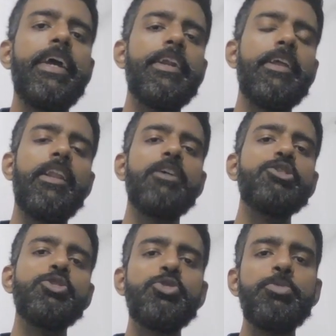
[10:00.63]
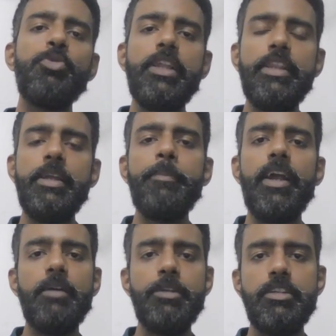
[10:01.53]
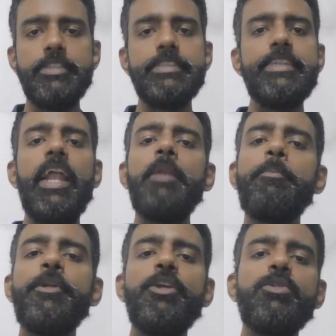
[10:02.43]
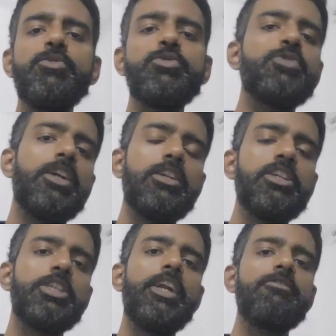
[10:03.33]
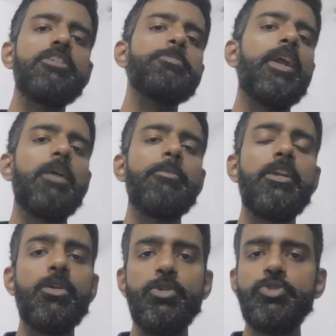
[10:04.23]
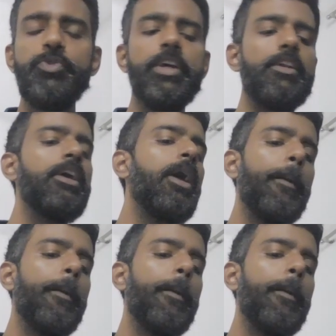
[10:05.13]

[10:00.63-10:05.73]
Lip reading: It allowed you to put in the parameters. It helped you to understand which parameter goes where.